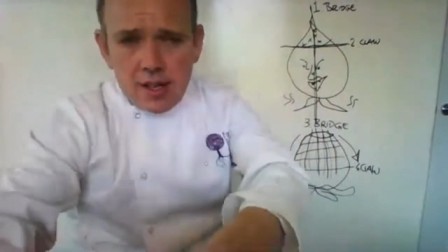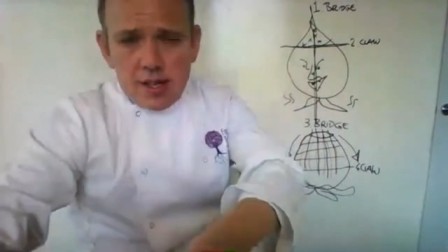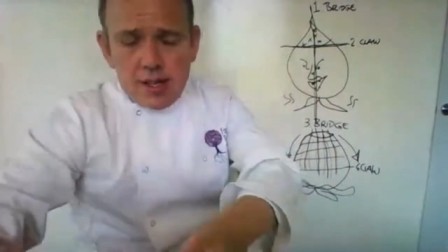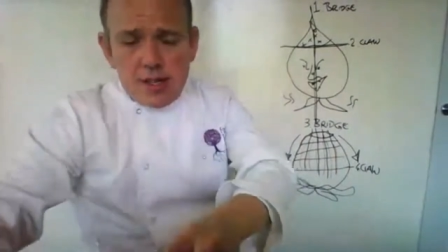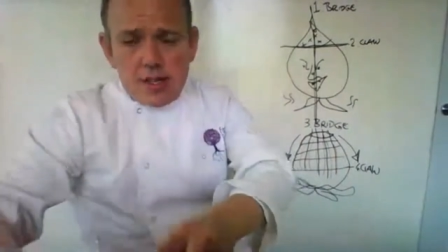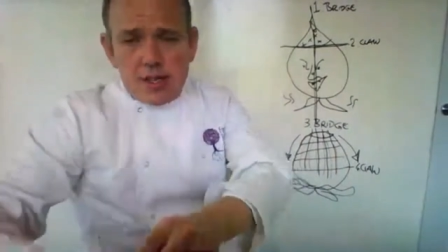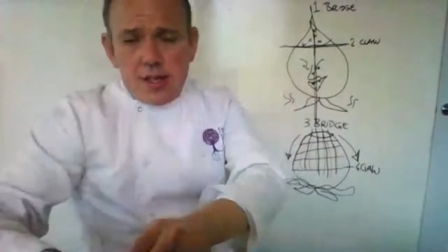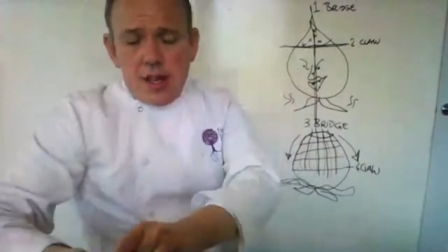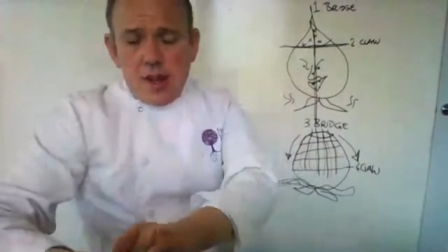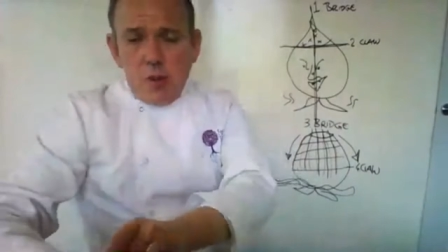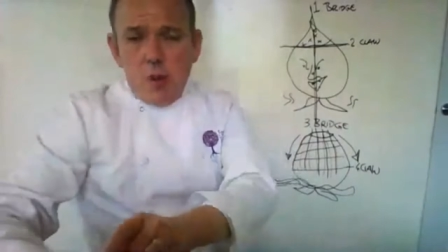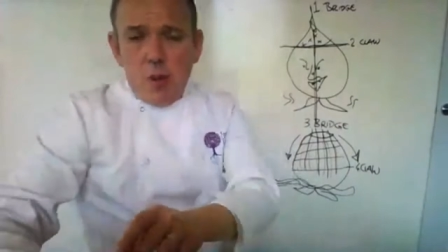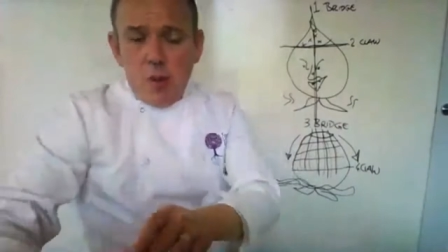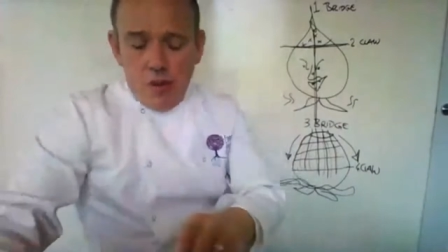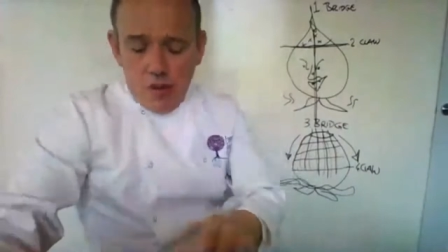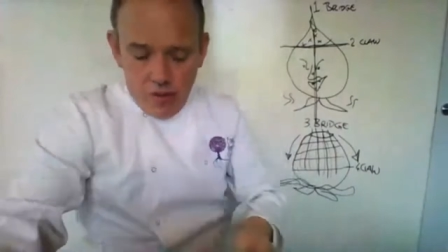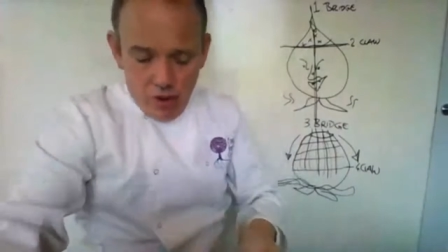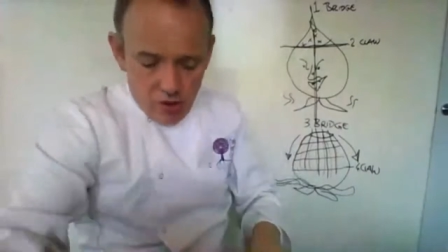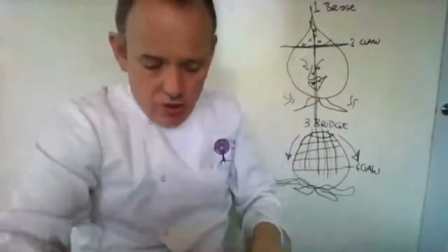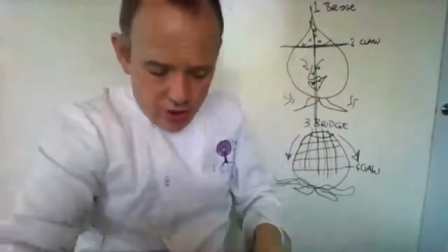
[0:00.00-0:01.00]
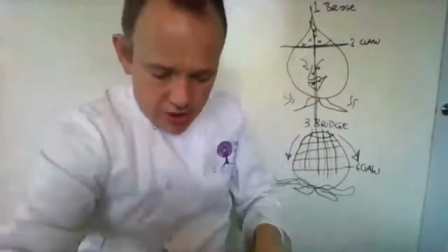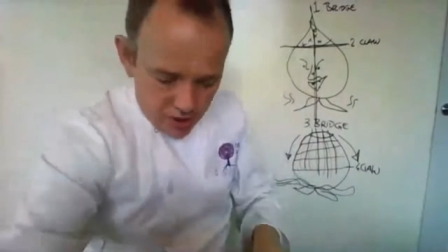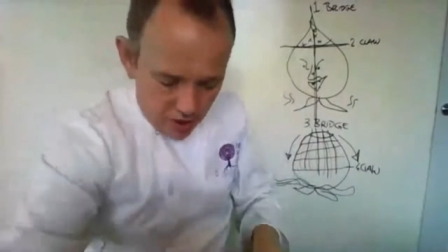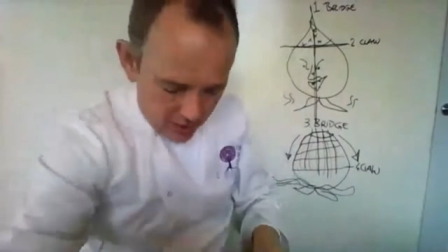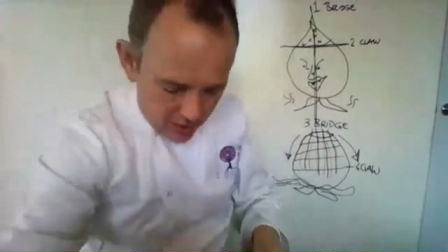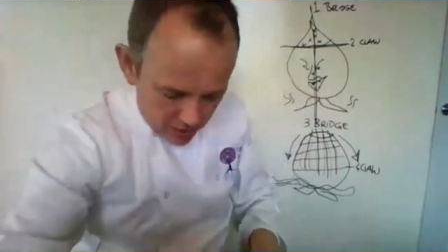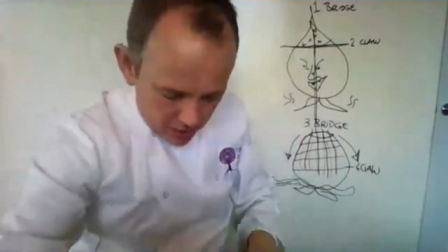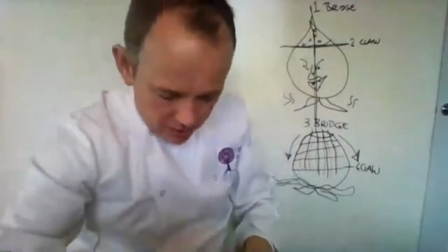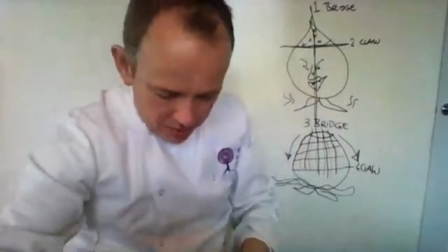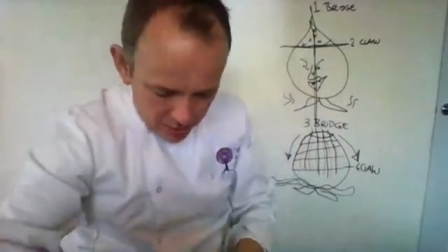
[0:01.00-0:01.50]
see what we've got
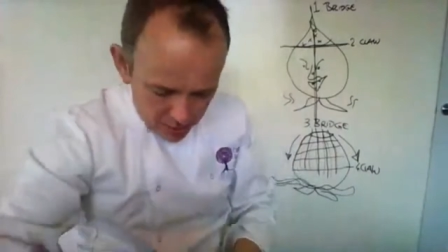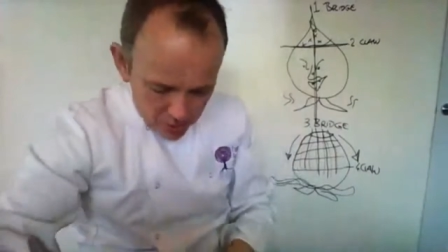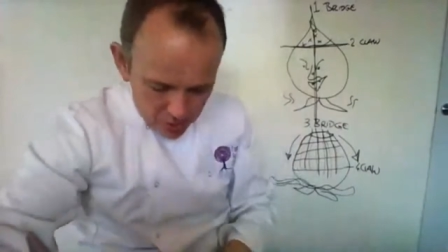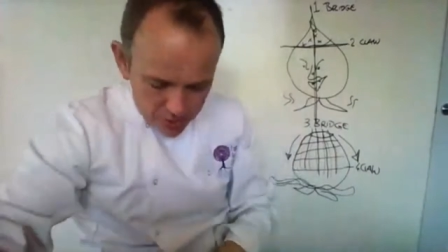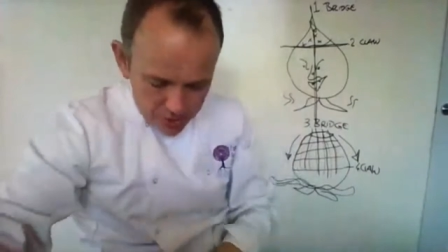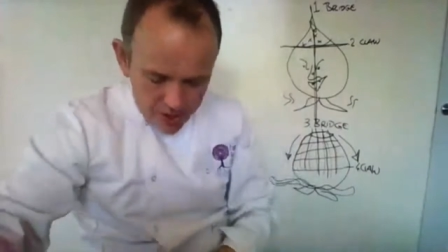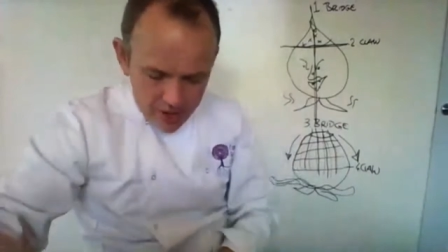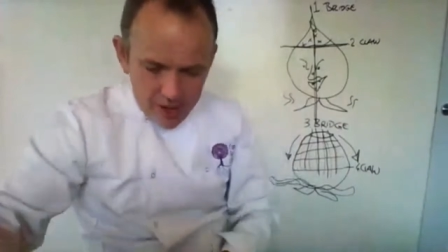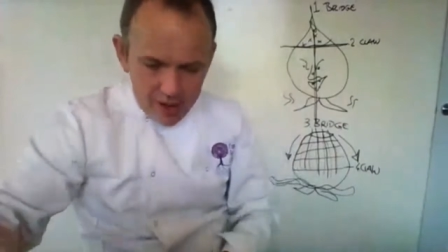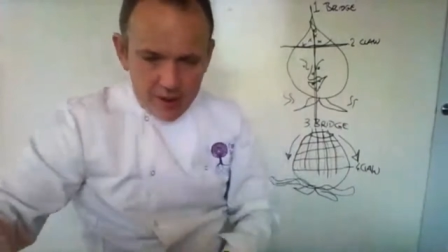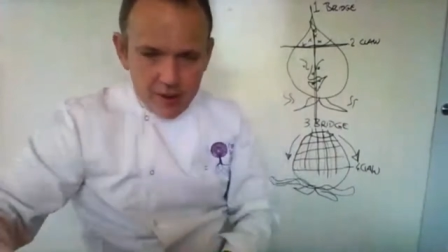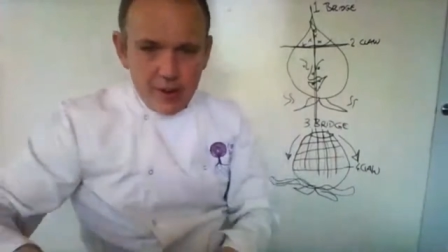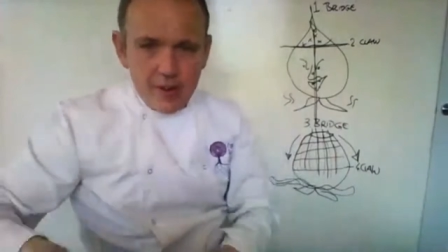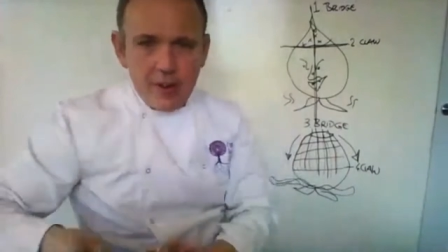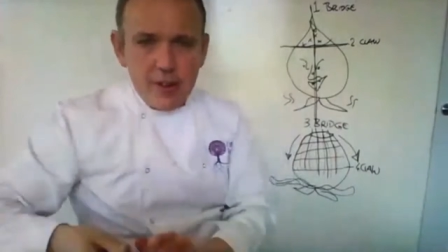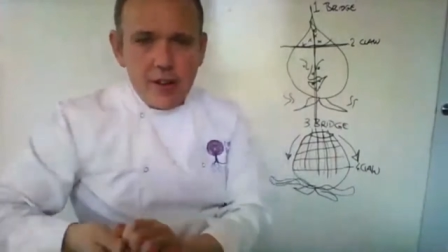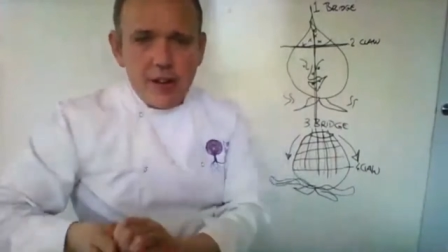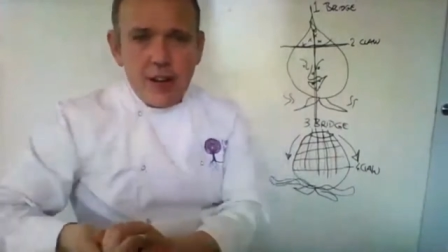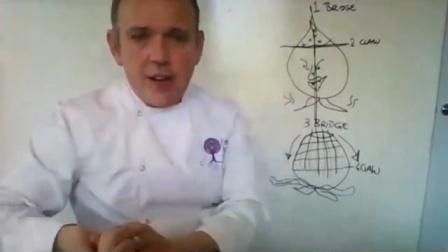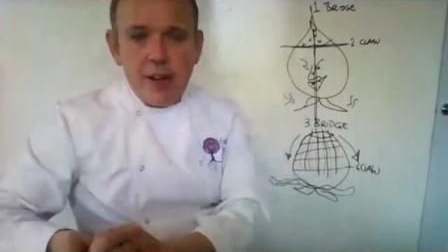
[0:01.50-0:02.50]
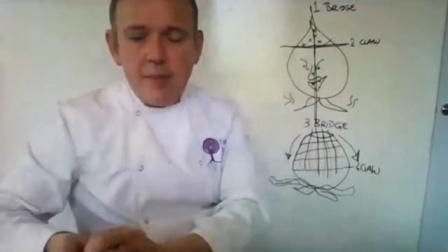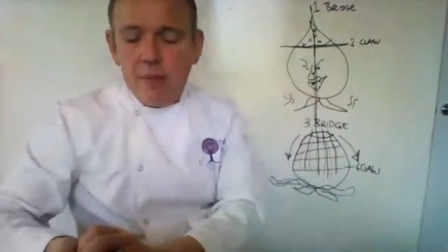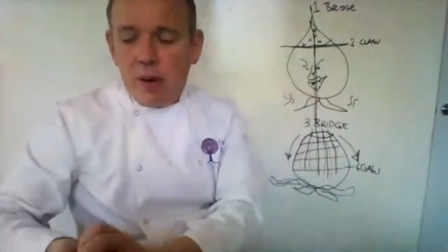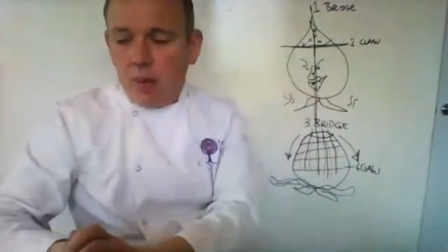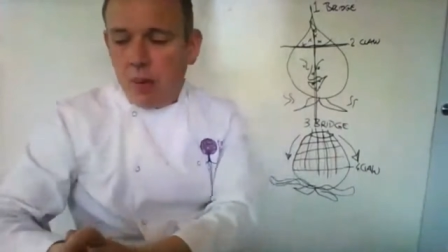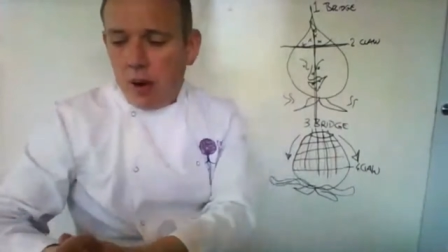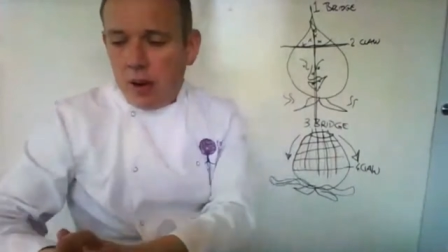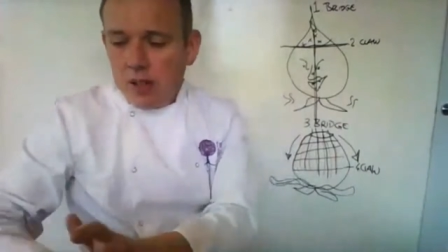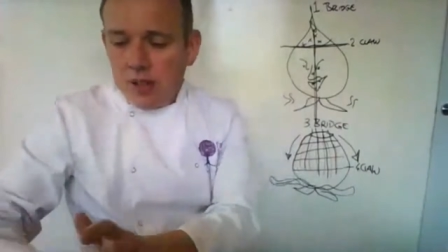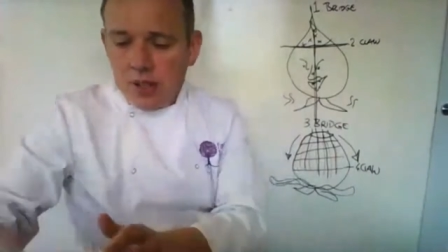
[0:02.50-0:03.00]
going on the board there. Clean my
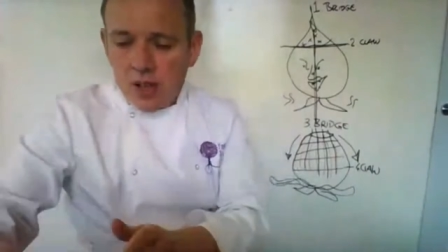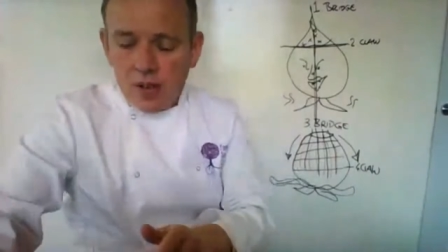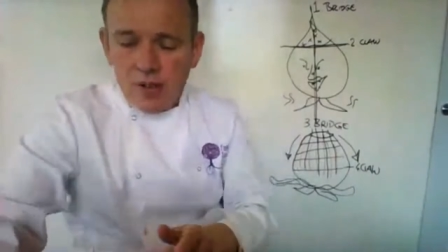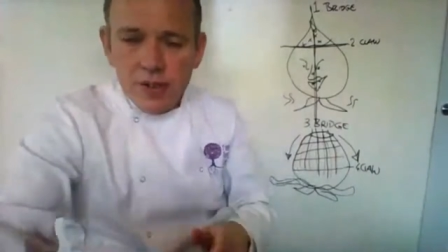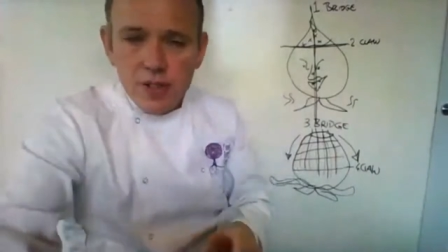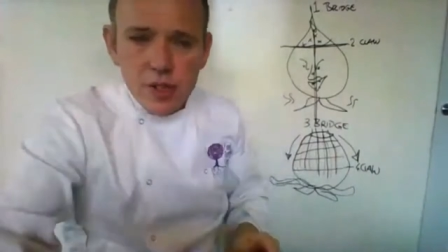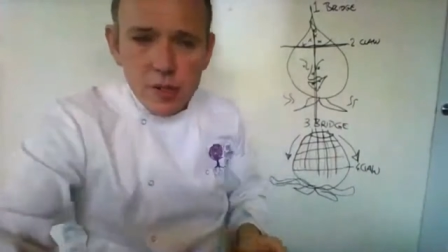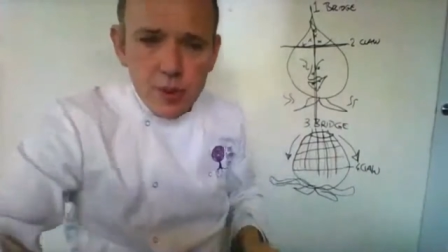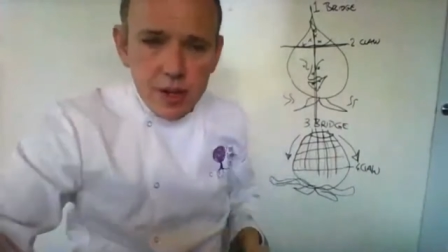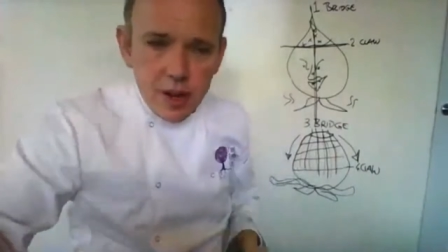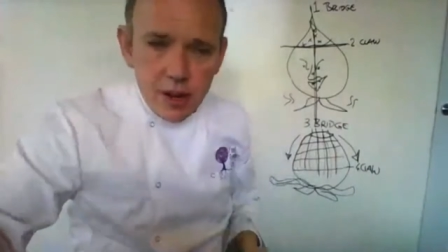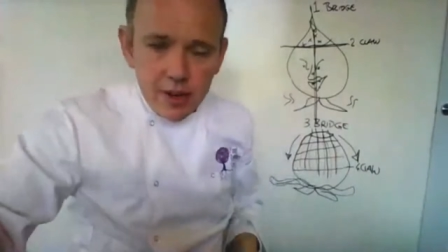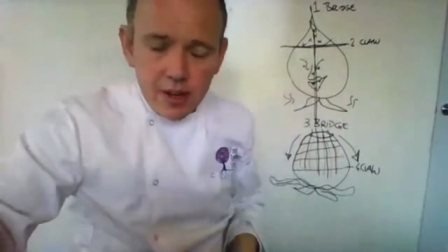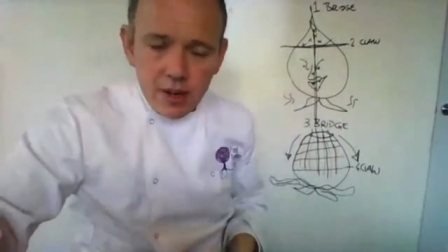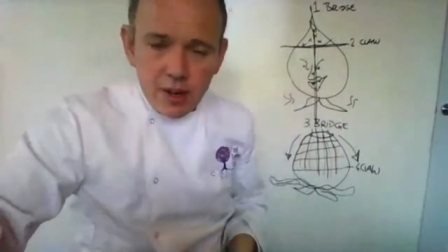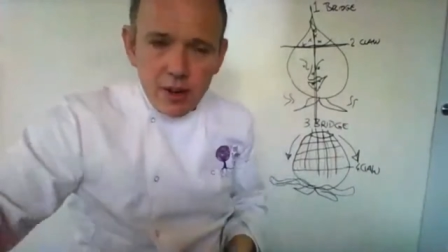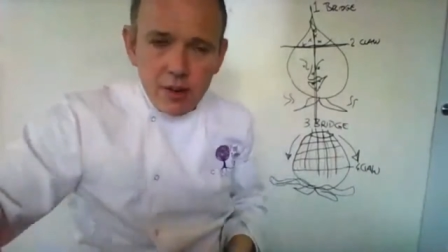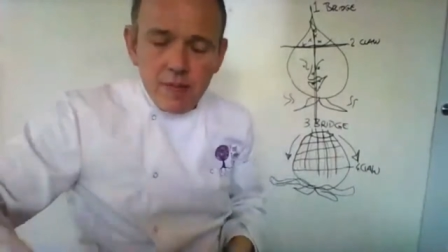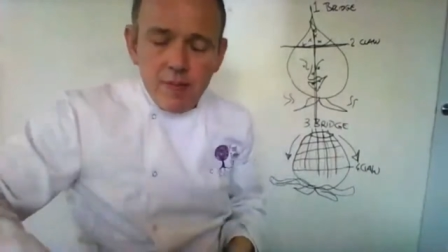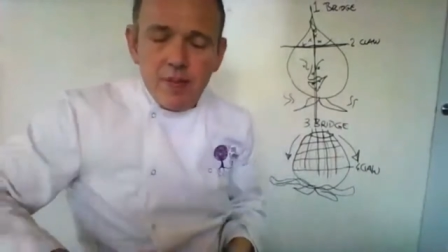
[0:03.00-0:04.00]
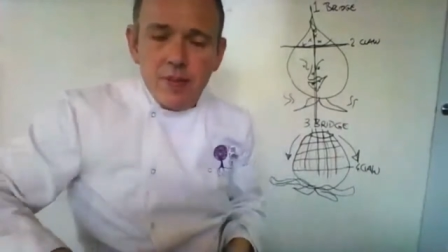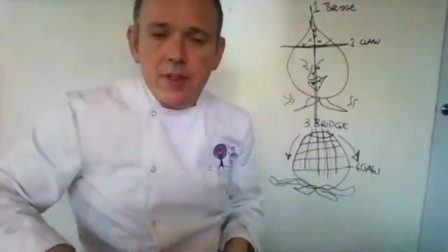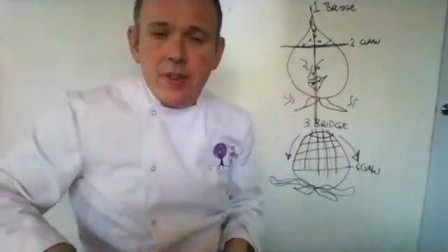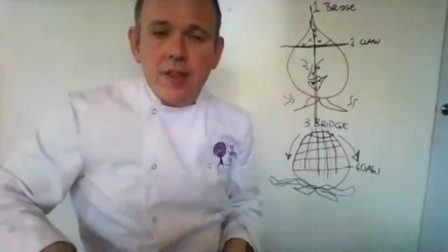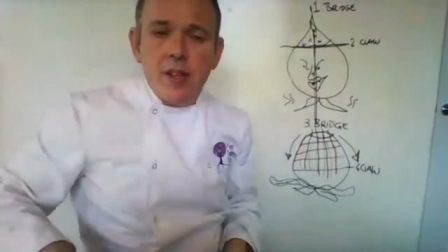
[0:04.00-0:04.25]
work surface as we're going along.